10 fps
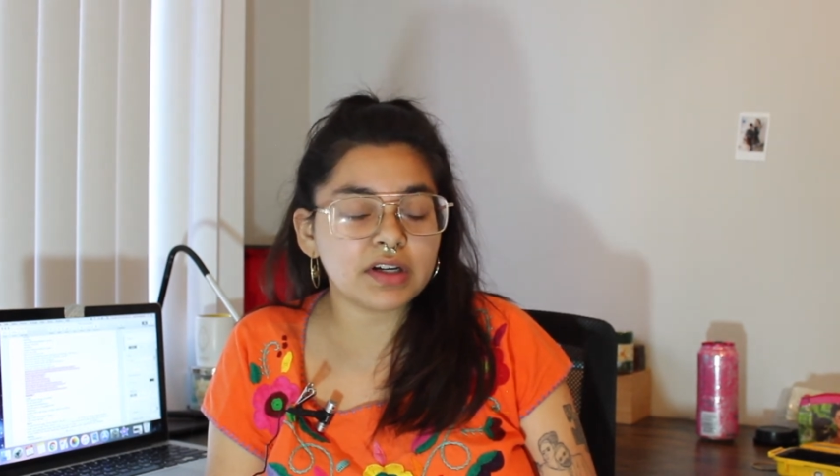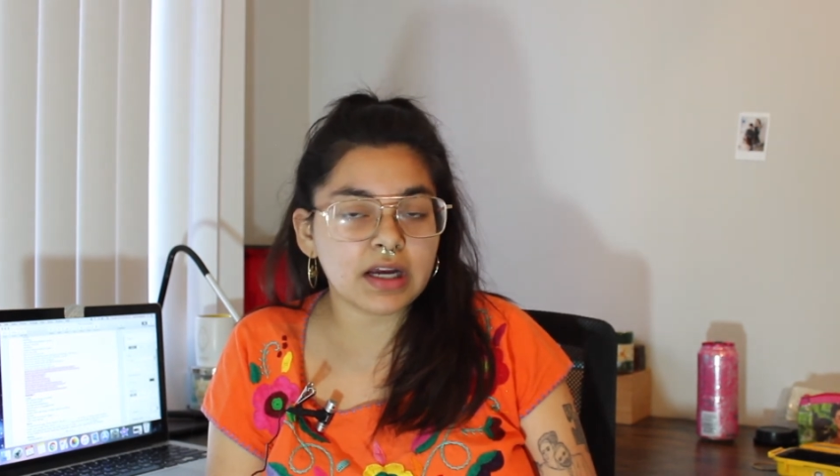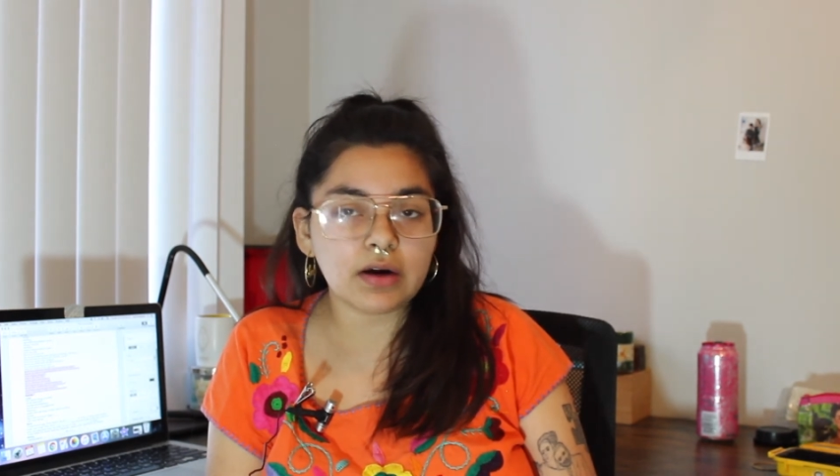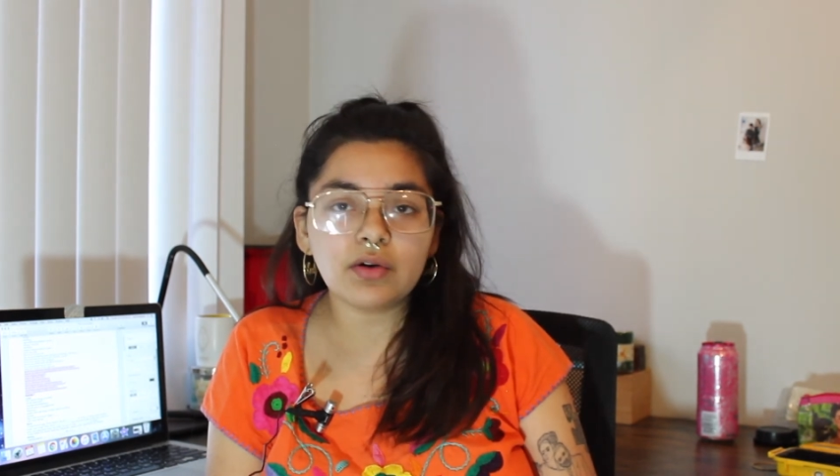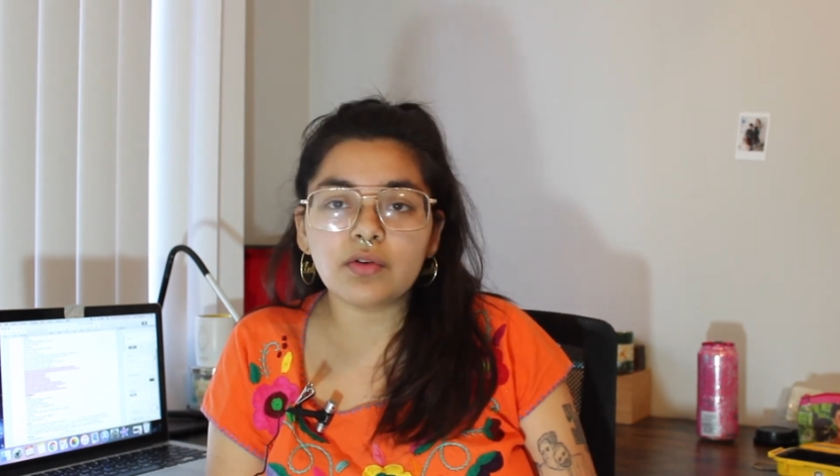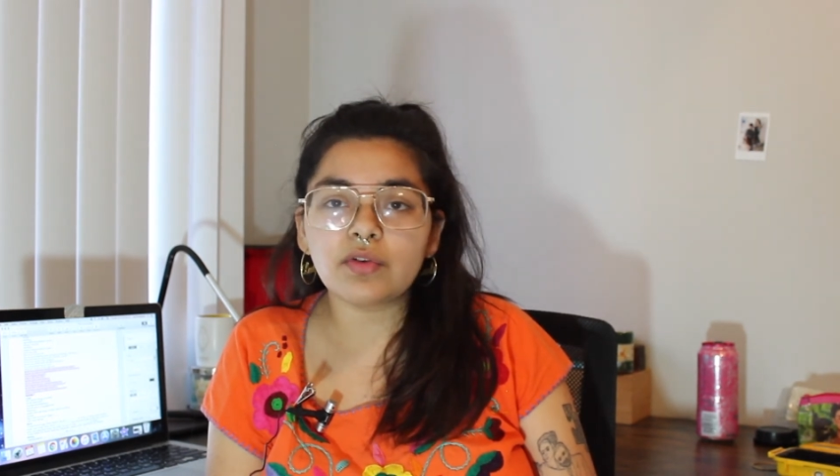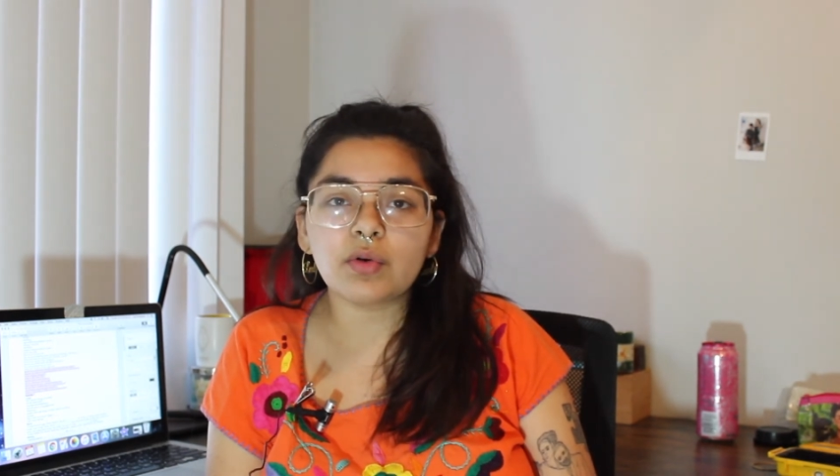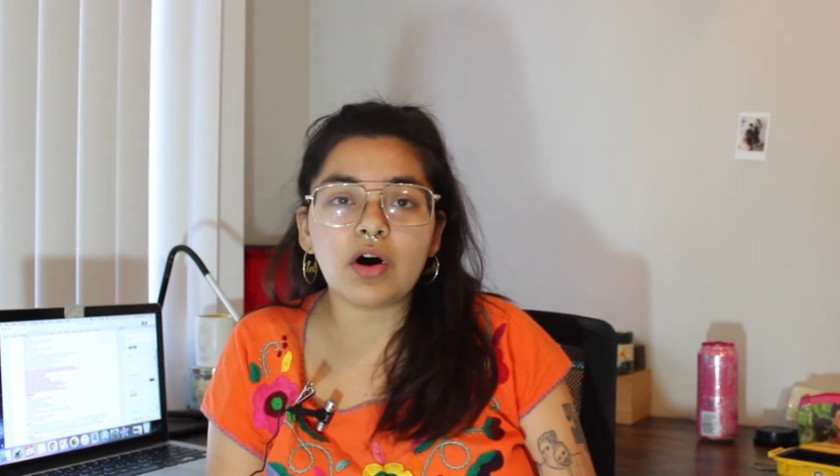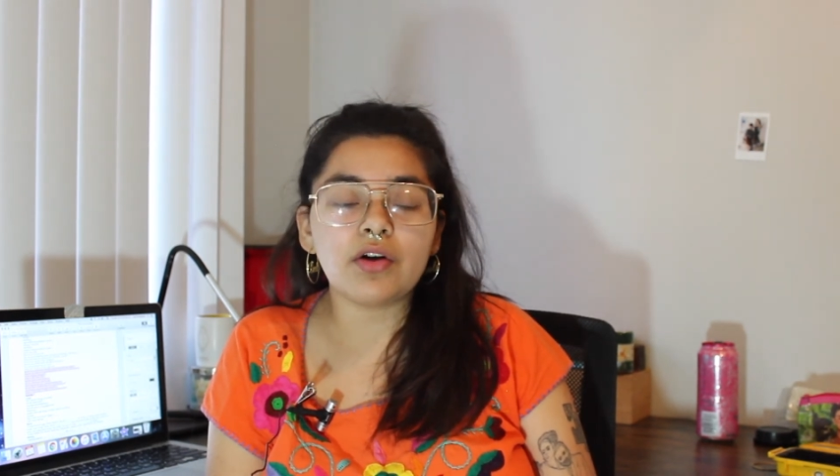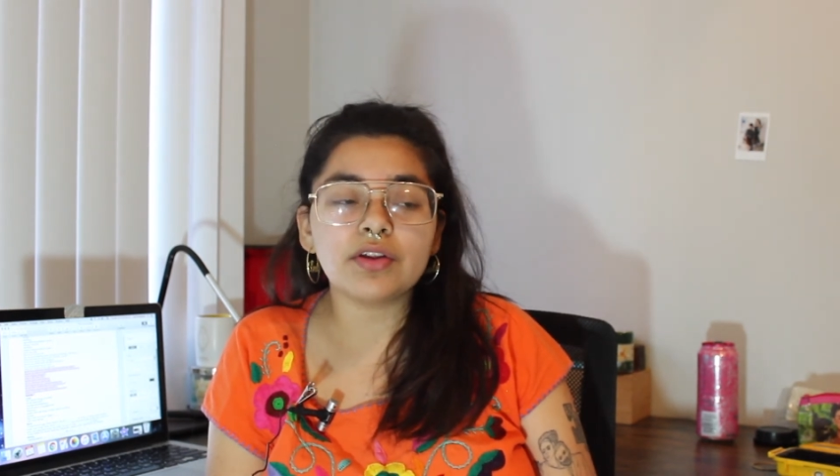fuck out
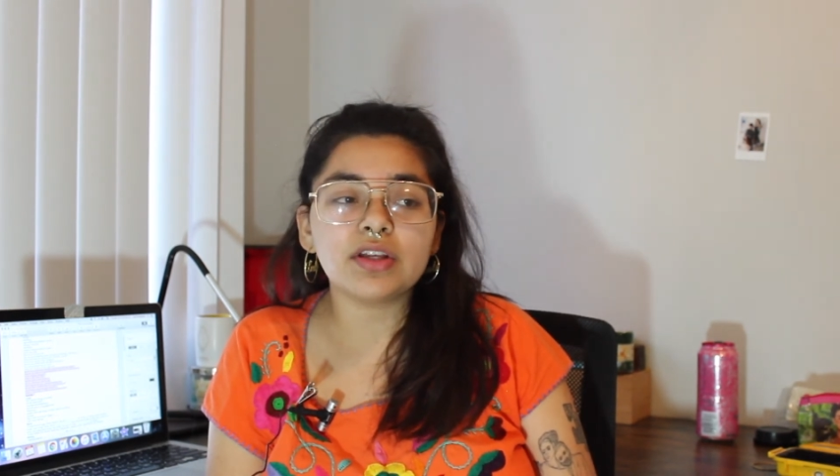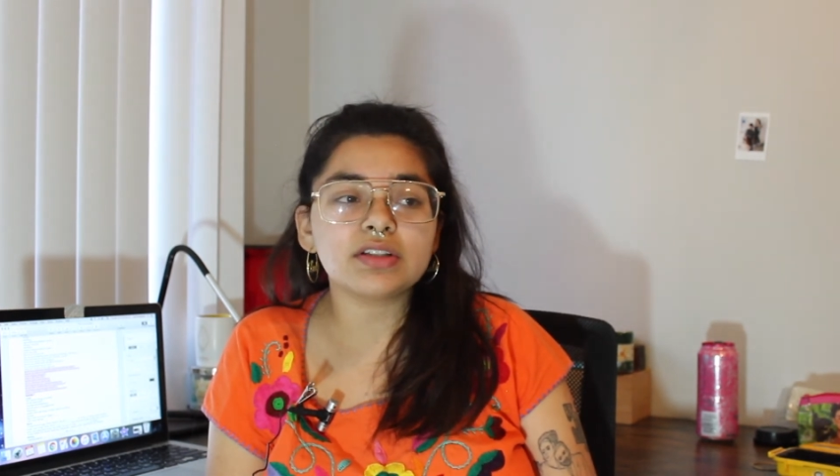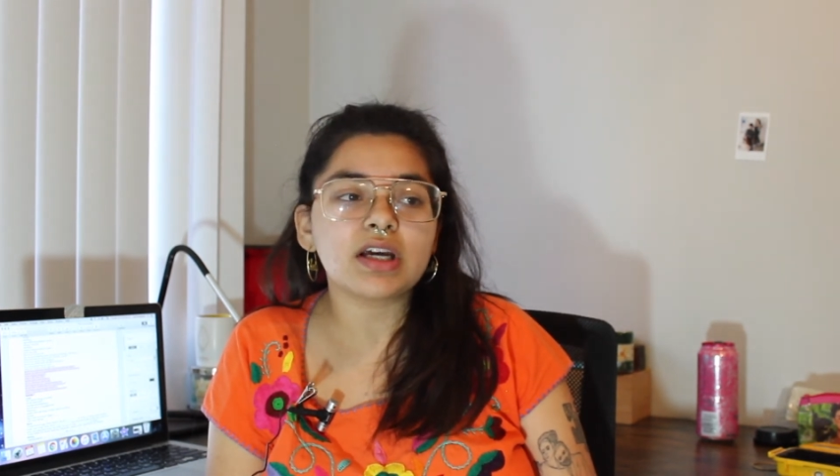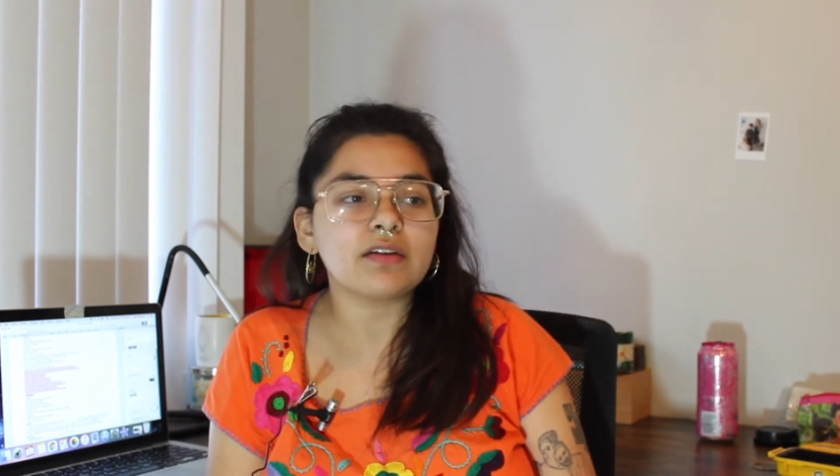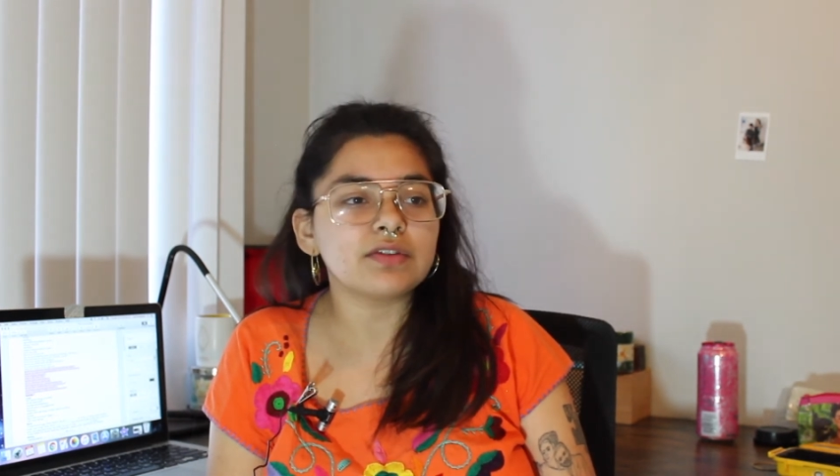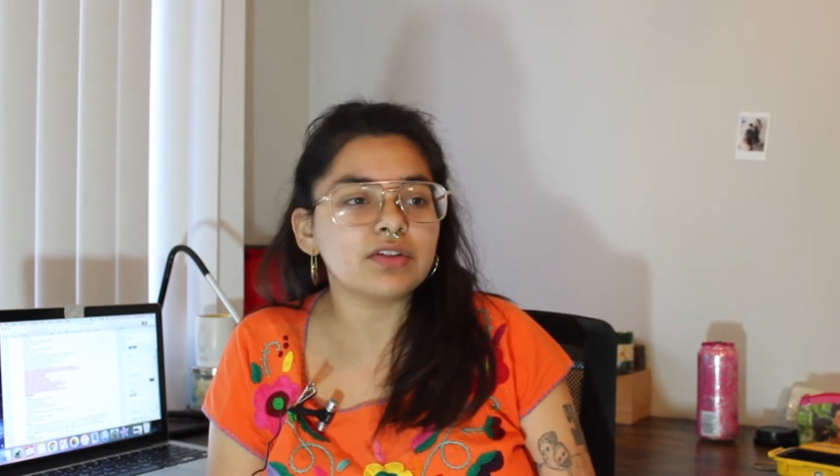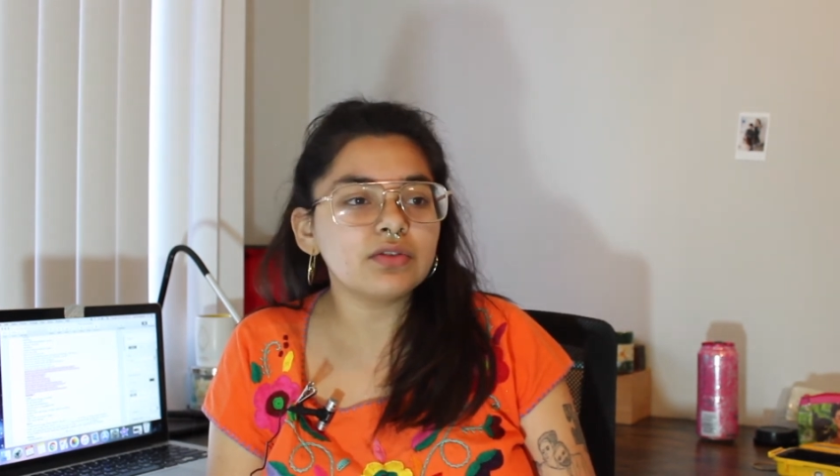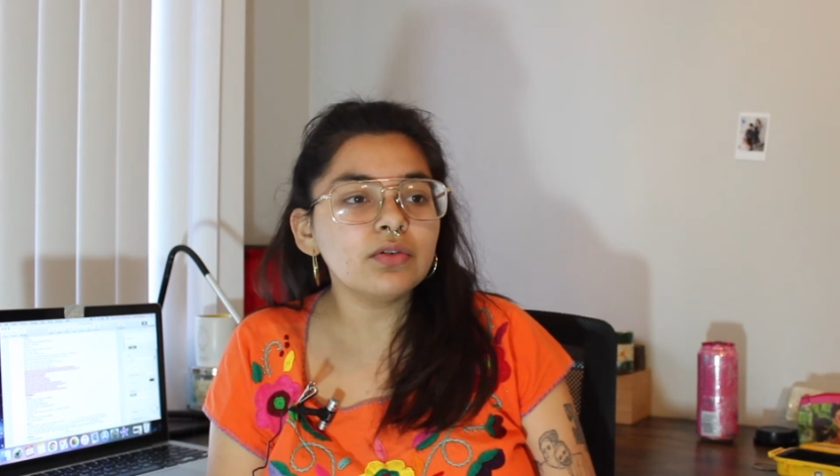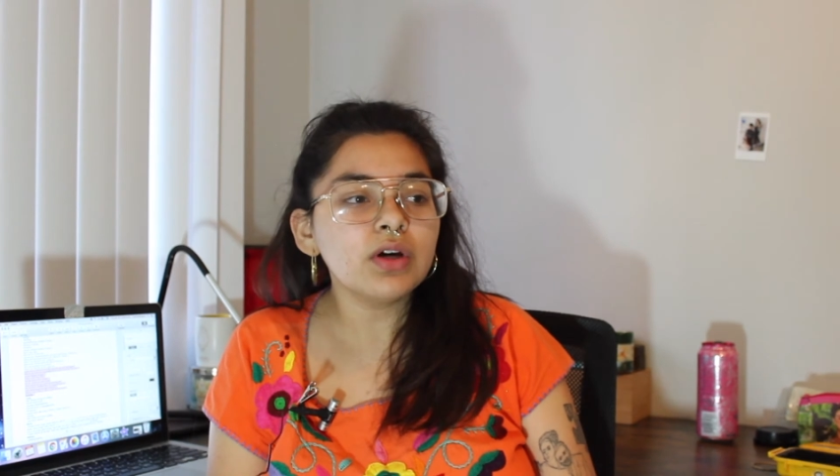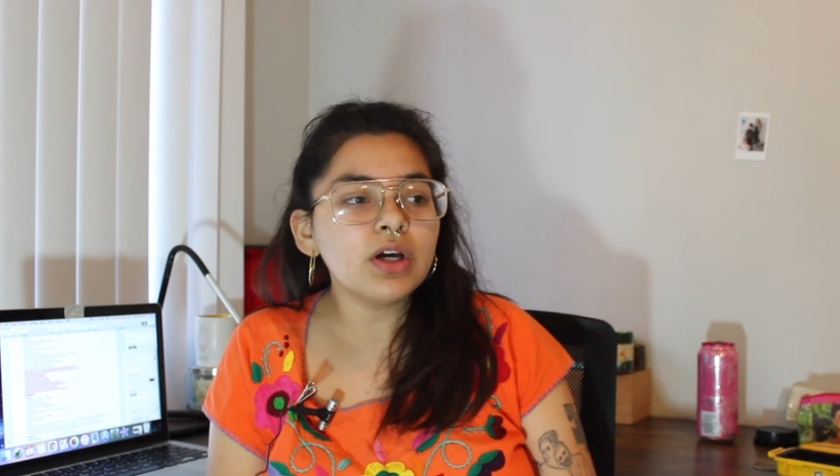over all the things I have to
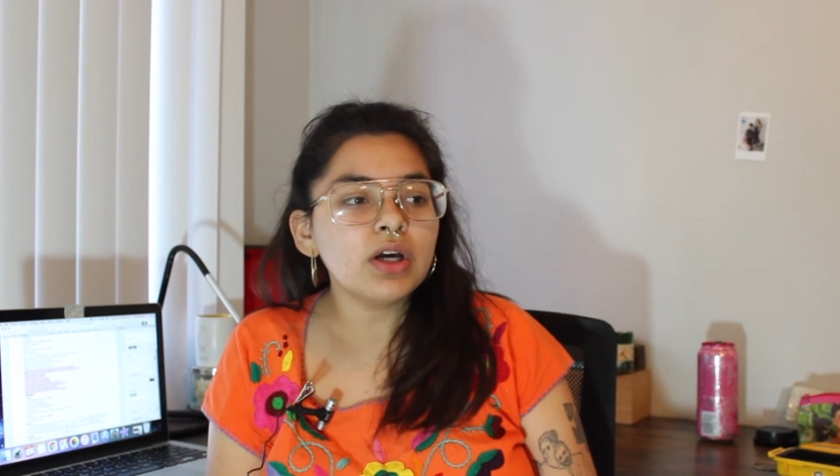do,